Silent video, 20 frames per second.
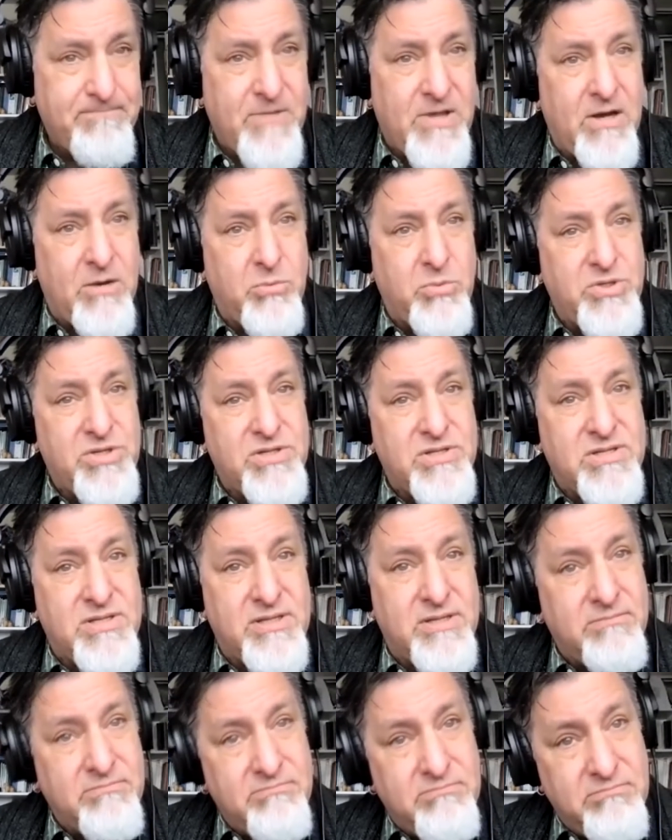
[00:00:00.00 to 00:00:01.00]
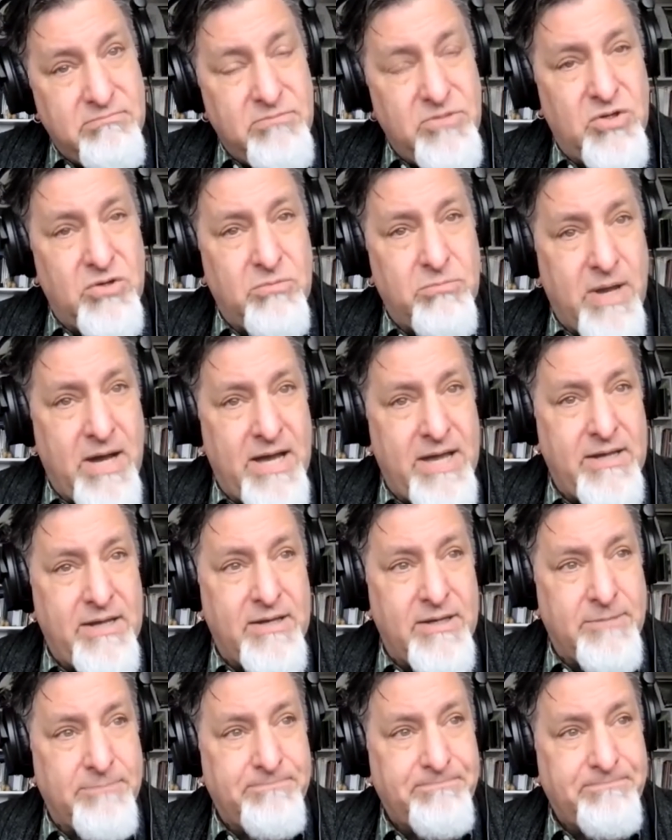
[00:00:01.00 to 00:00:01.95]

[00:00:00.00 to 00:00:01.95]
which is my